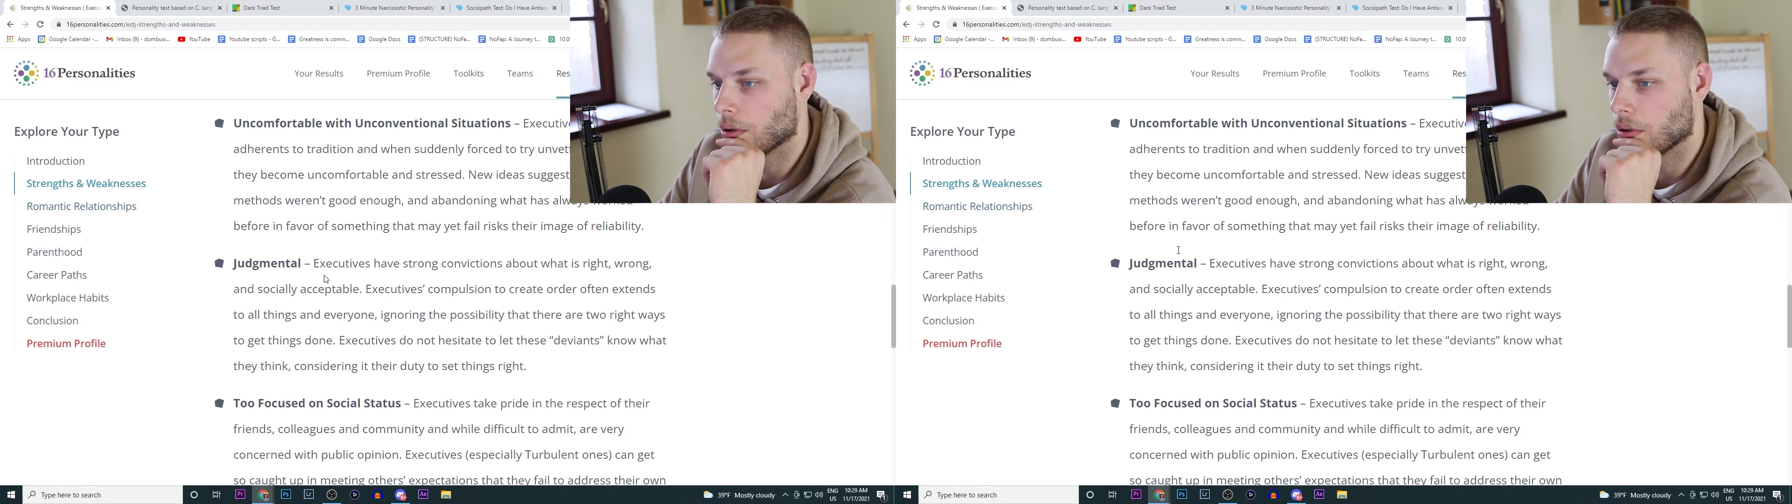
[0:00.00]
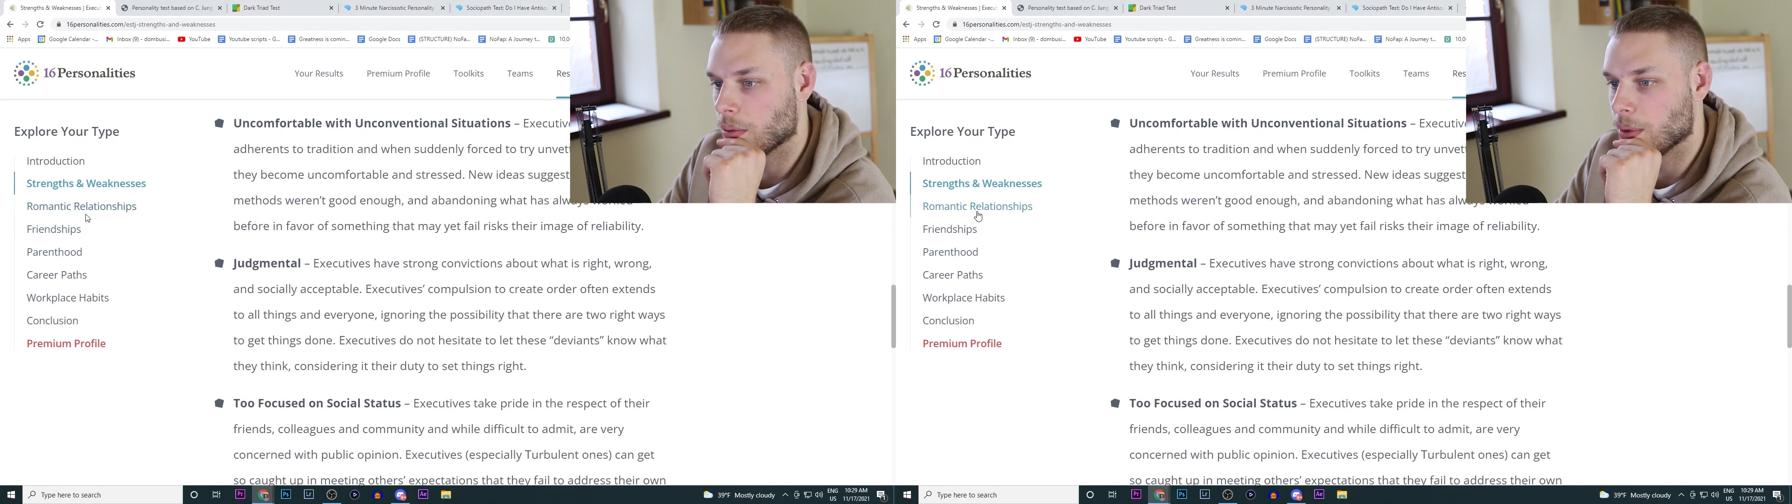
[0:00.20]

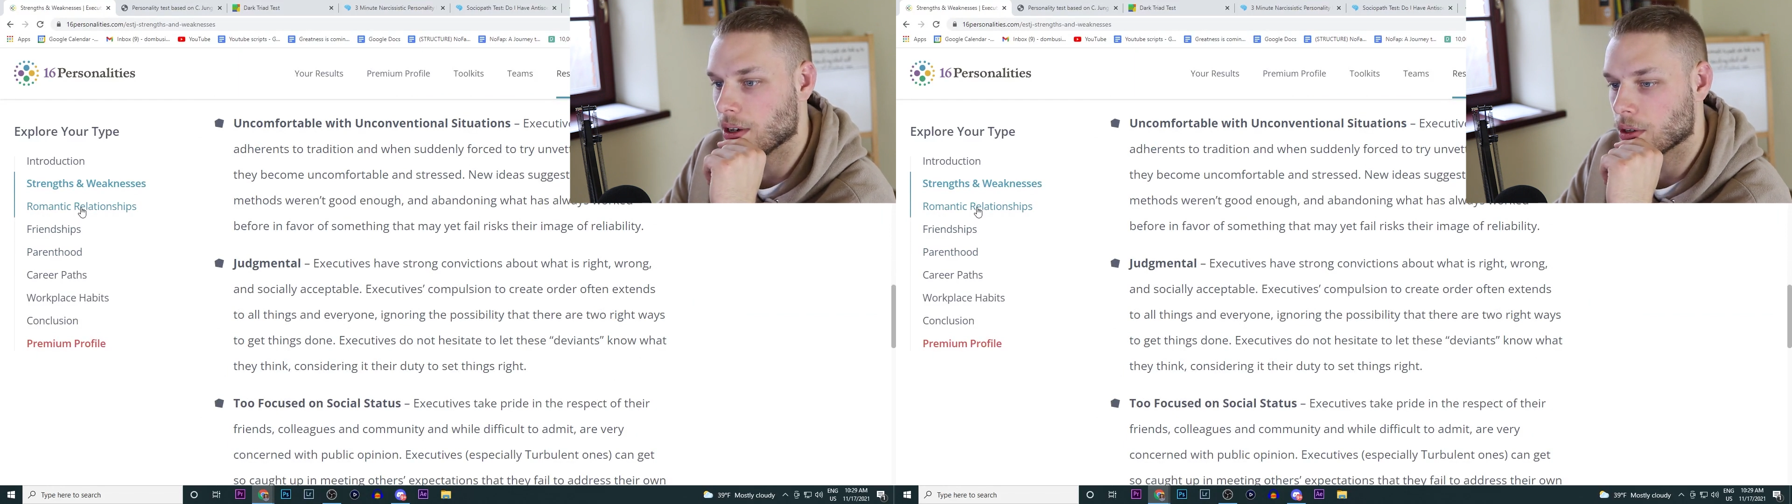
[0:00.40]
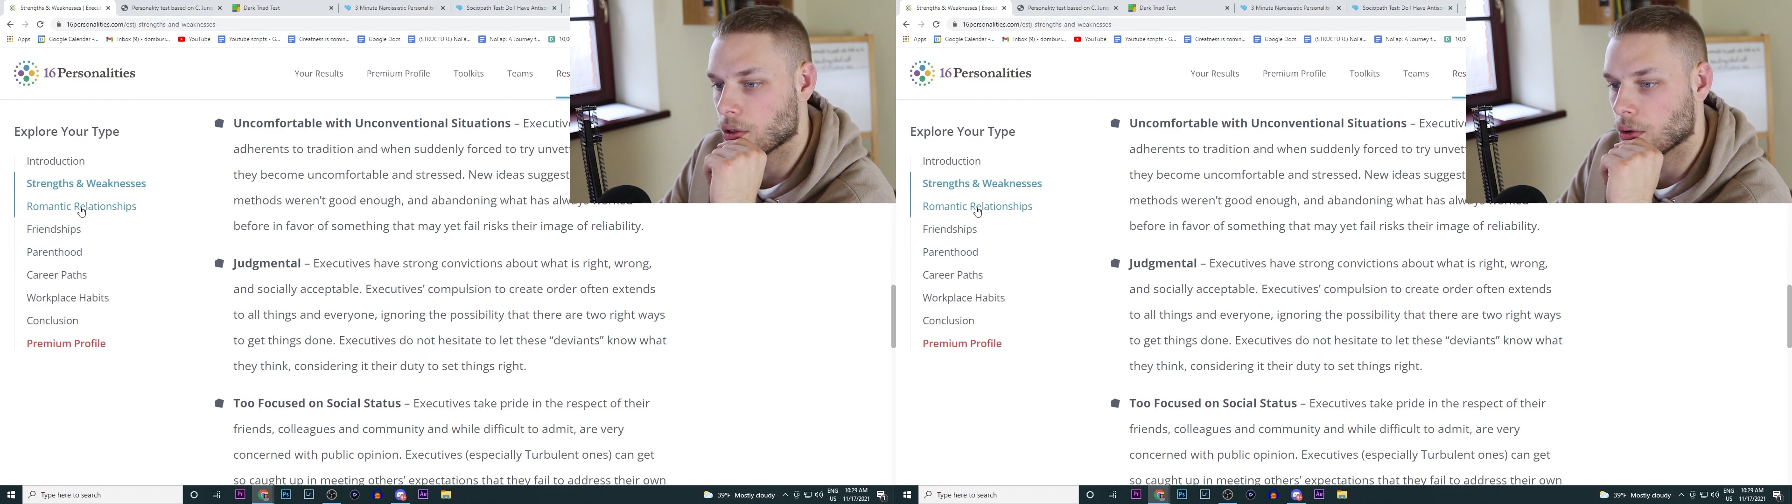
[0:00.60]
it
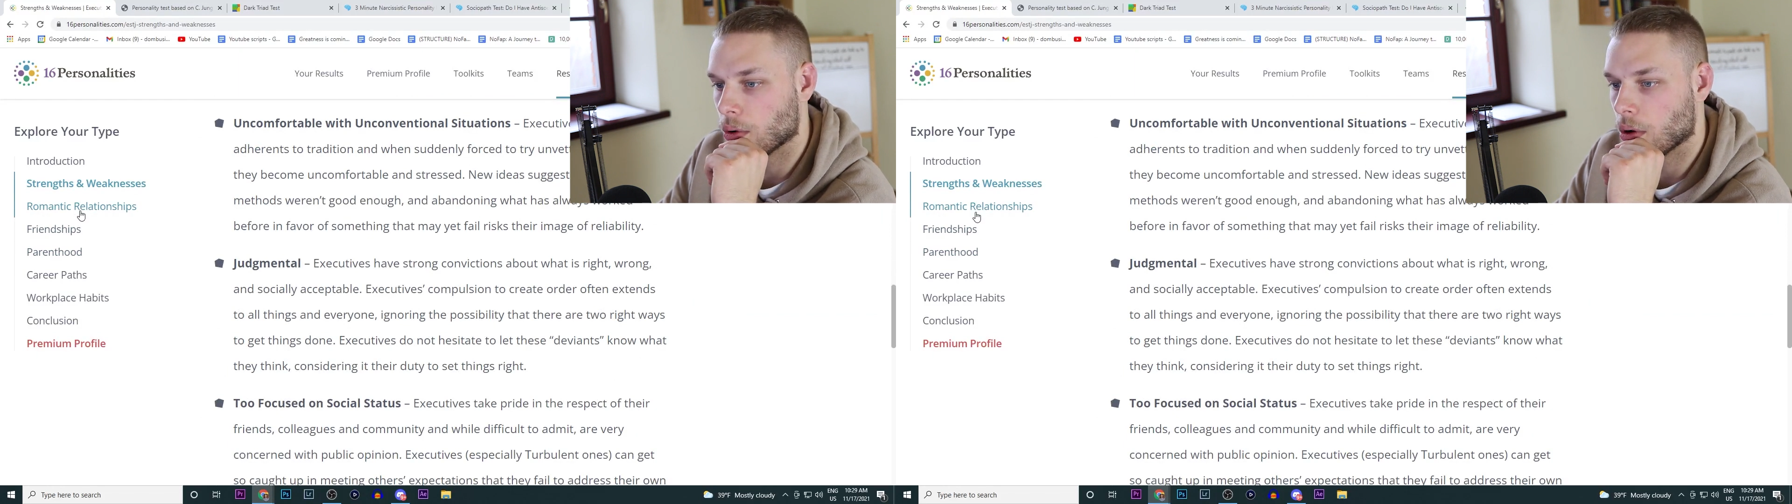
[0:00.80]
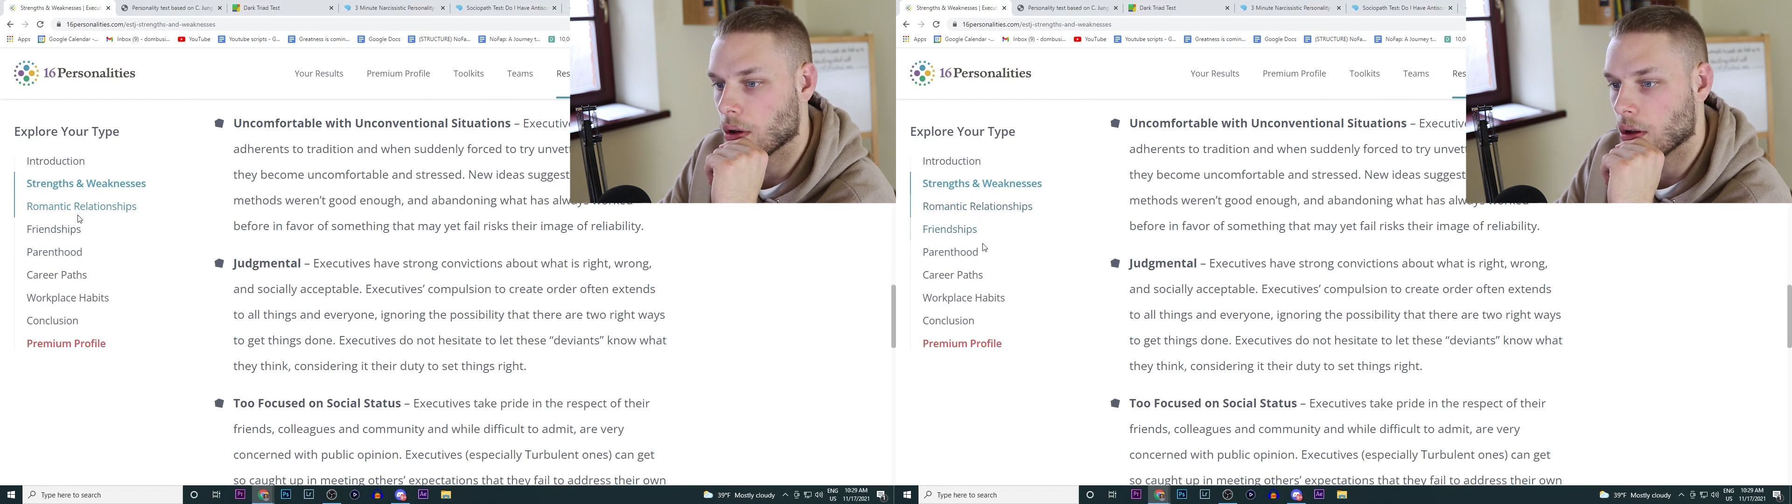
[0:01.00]
being
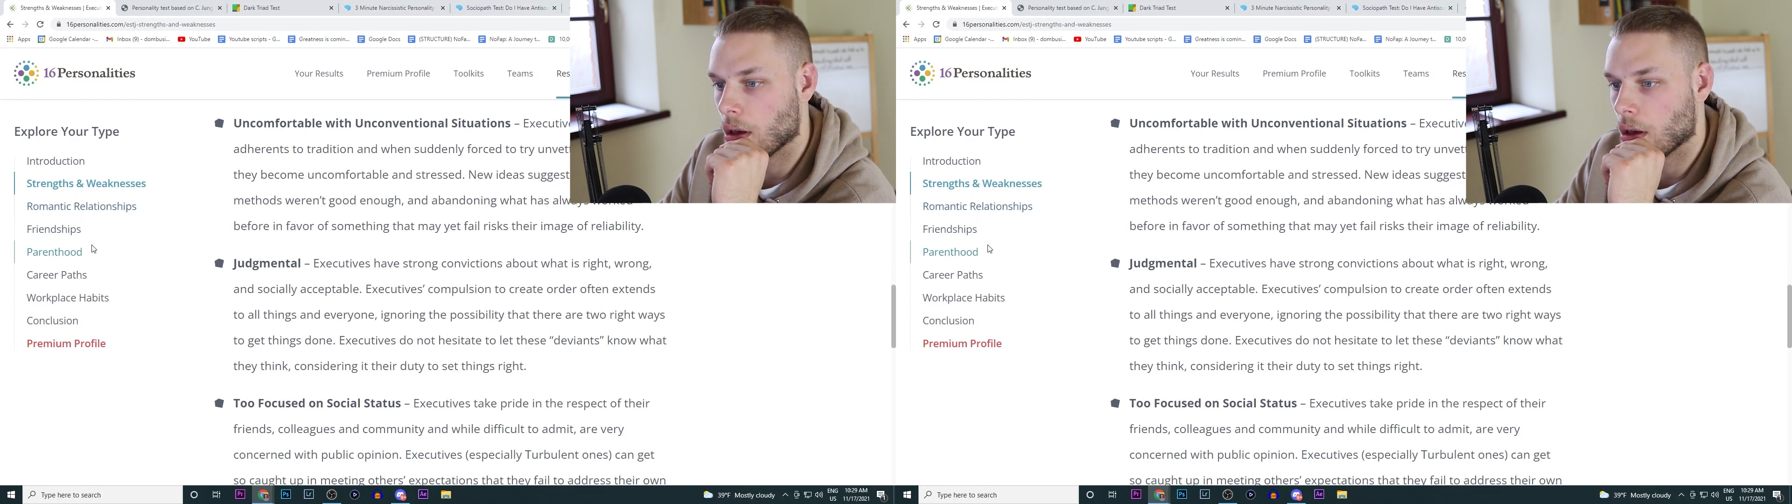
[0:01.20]
so,